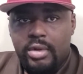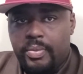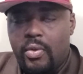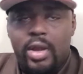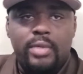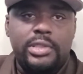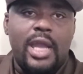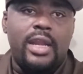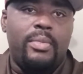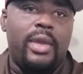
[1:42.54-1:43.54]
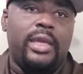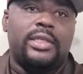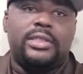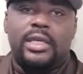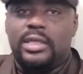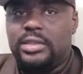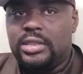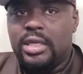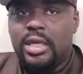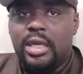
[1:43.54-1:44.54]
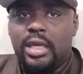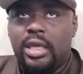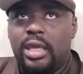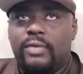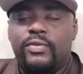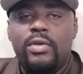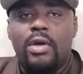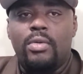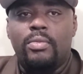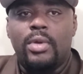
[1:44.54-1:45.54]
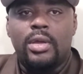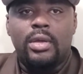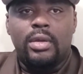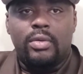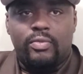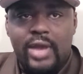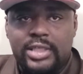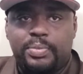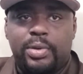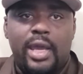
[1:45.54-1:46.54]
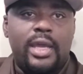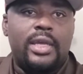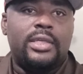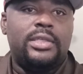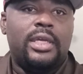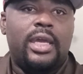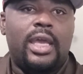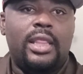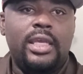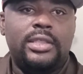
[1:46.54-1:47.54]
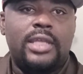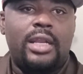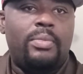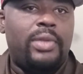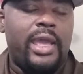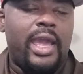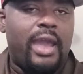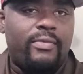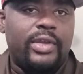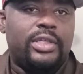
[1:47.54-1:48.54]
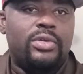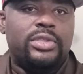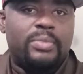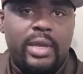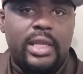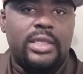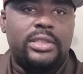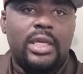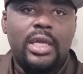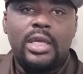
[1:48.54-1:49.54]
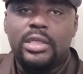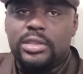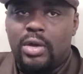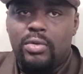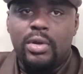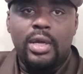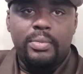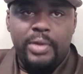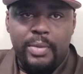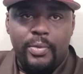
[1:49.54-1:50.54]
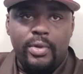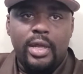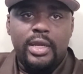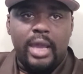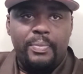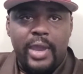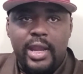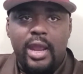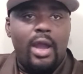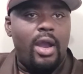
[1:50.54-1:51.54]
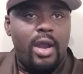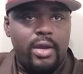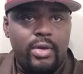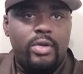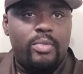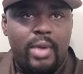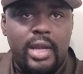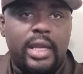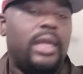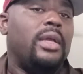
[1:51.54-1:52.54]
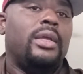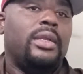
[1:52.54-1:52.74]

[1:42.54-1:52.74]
The point I'm trying to make is this: if you gonna rest players, at least let them play at reduced minutes, so people that pay their hard-earned money